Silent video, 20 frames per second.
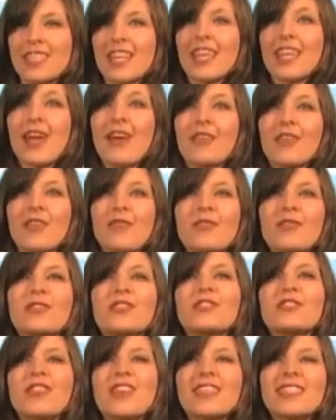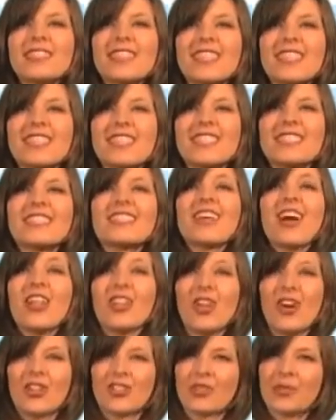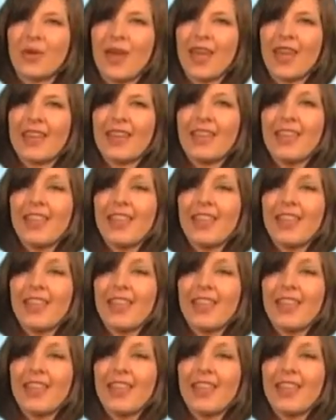and I'll give you the translations along the way.